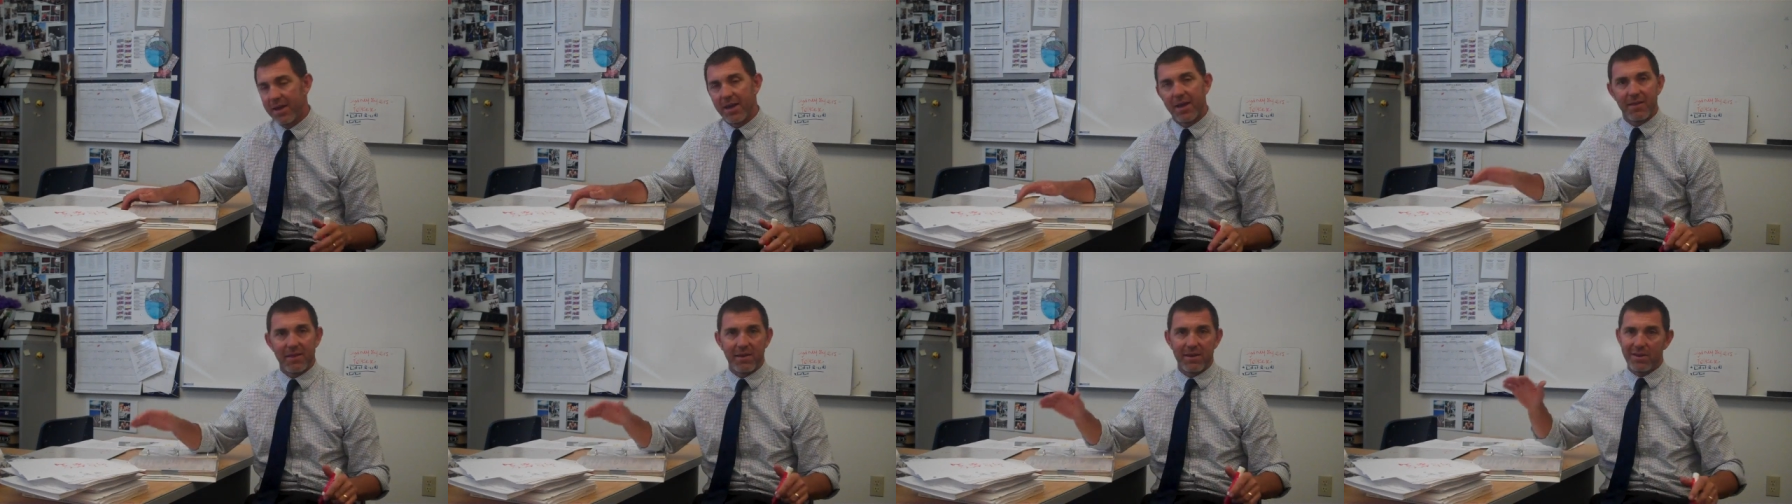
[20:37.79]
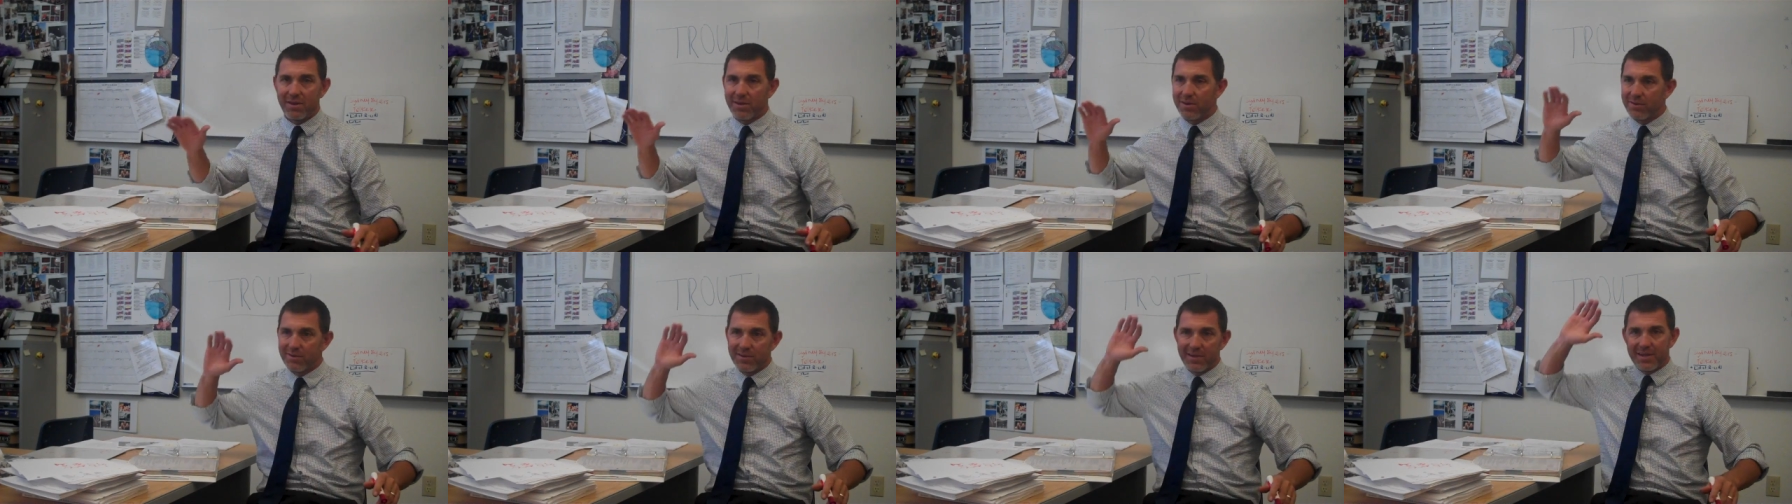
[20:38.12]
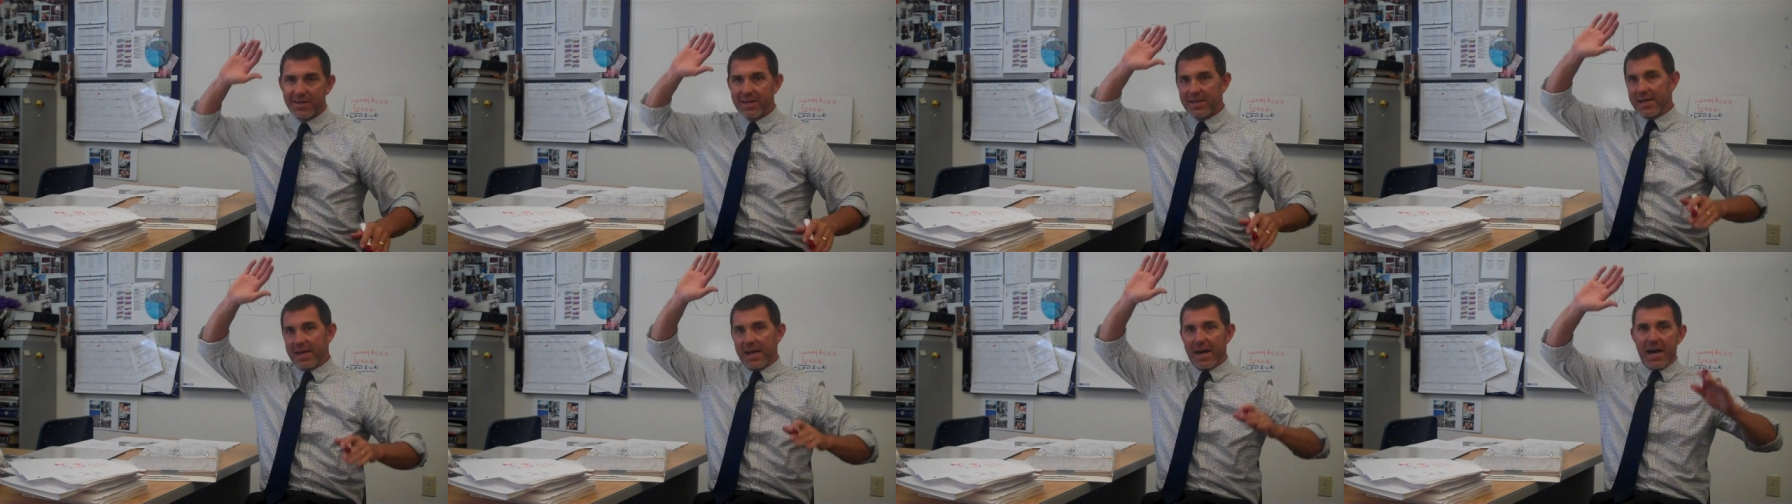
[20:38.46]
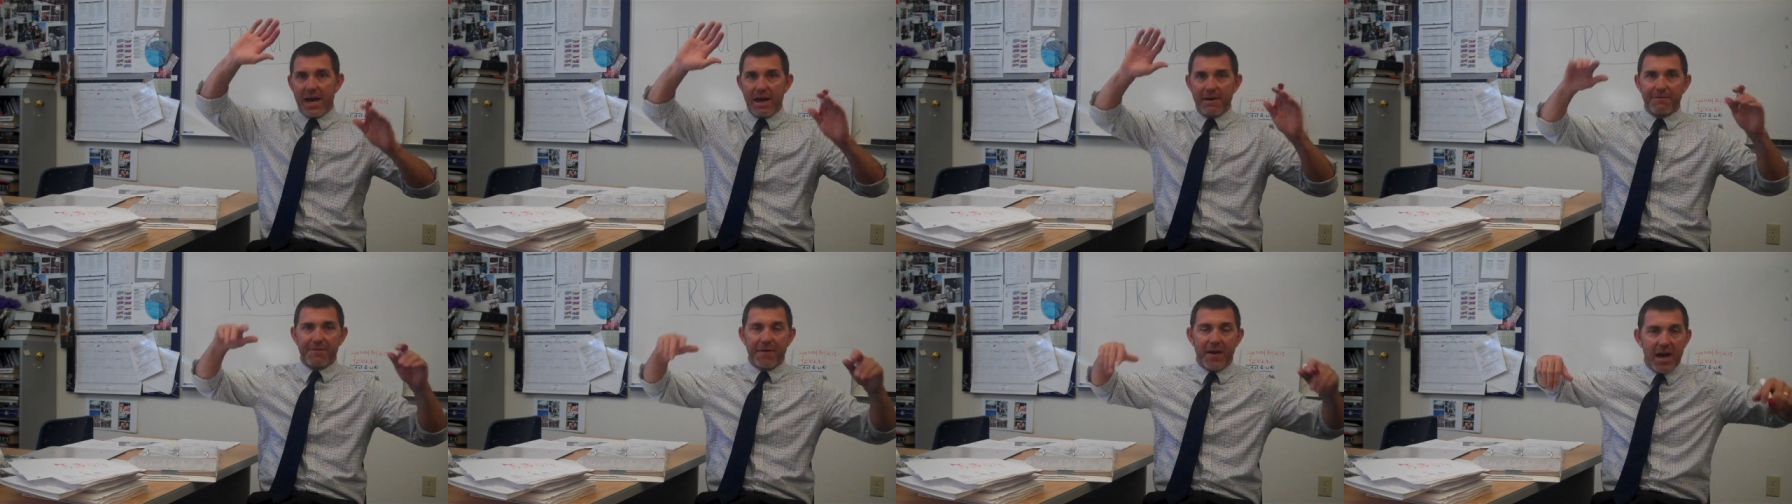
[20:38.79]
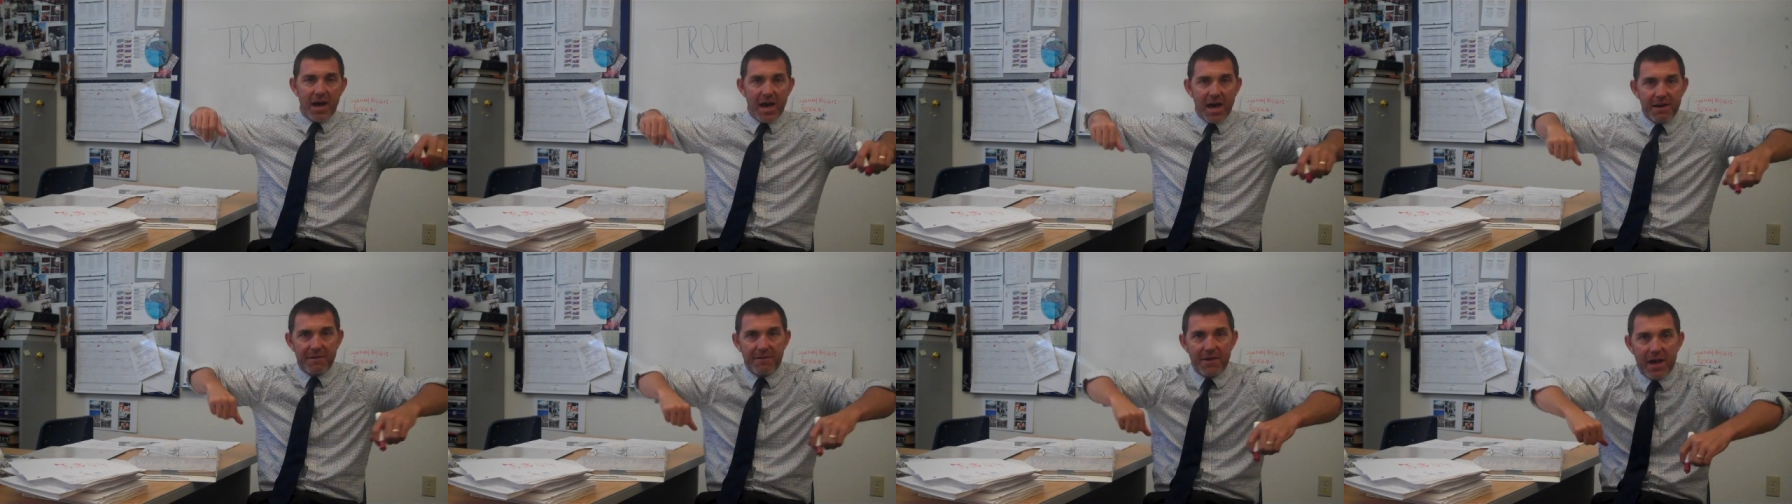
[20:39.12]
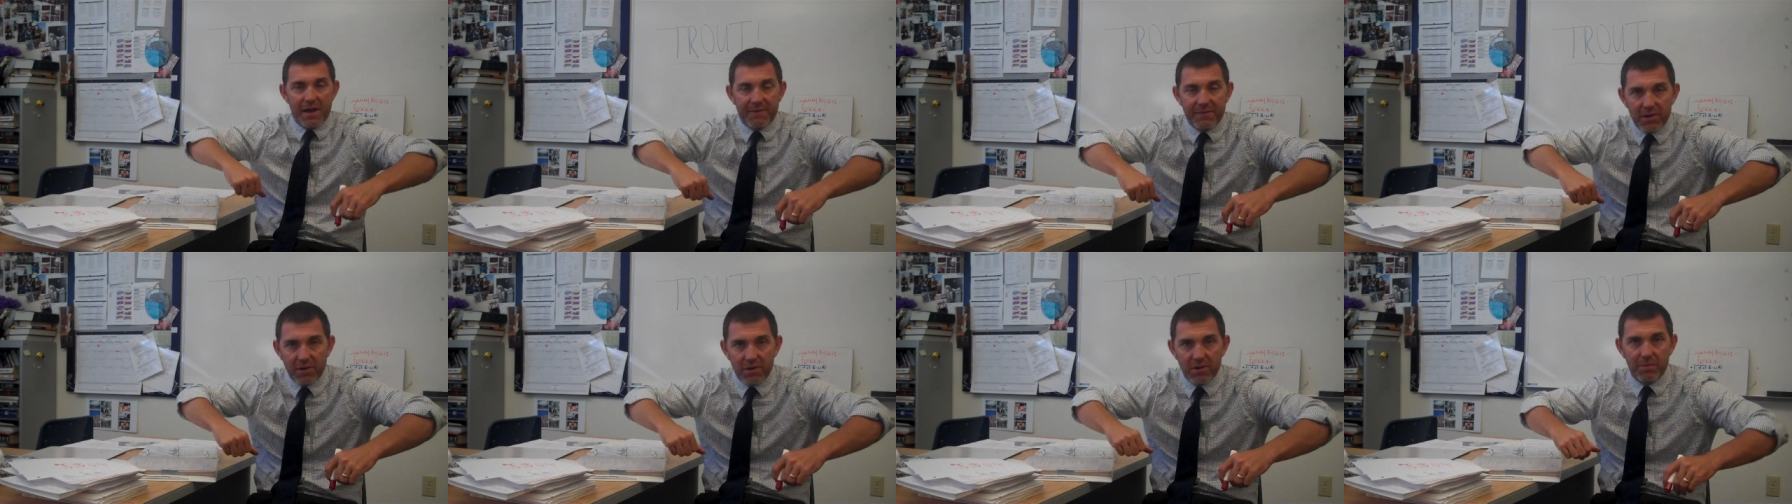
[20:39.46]
And then you high five,
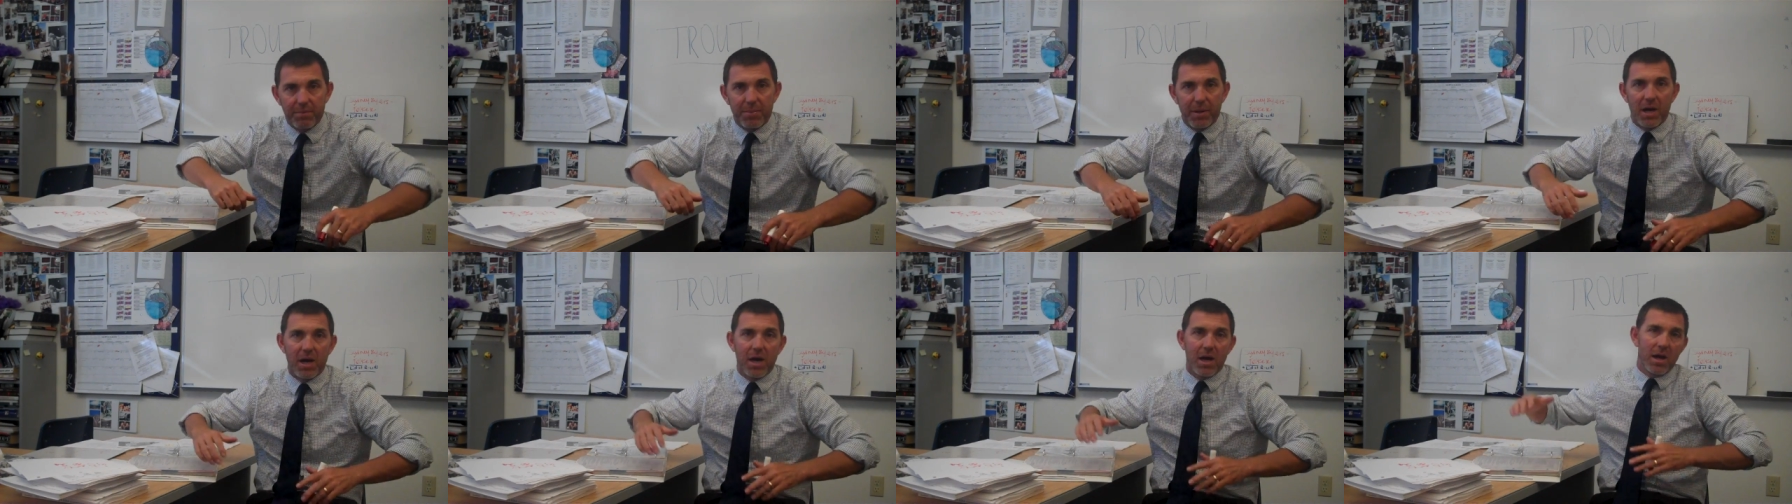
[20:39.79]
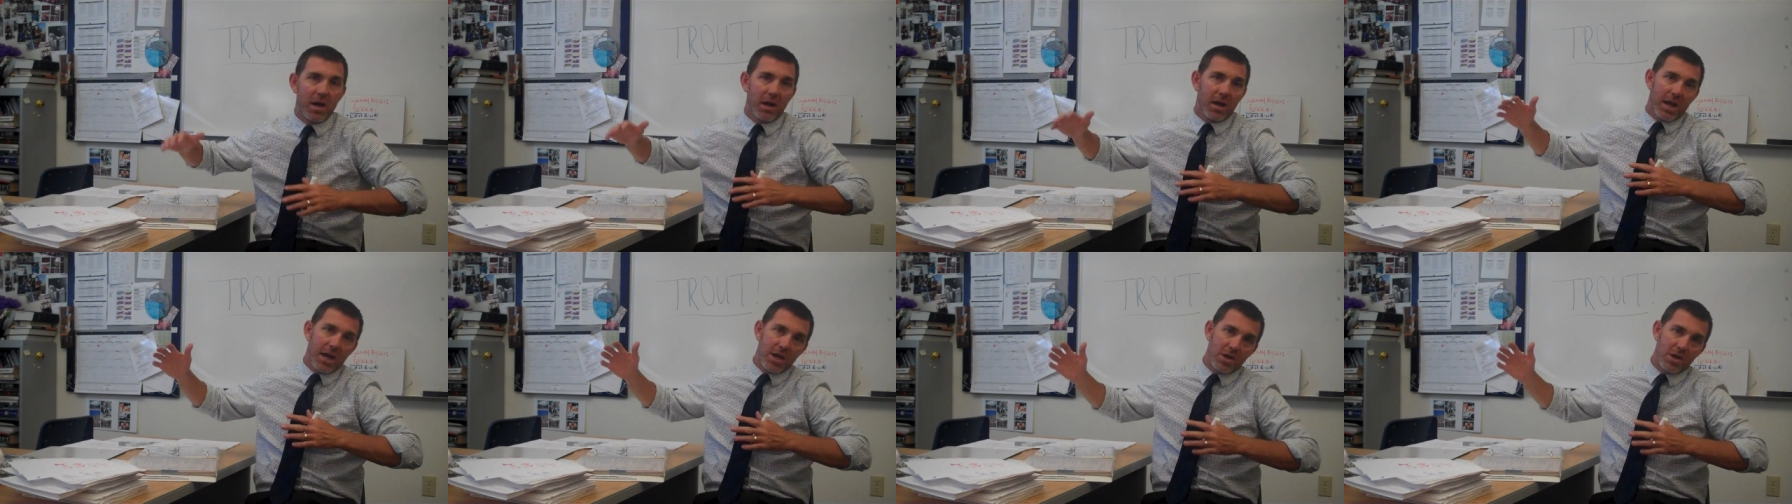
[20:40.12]
have a group hug,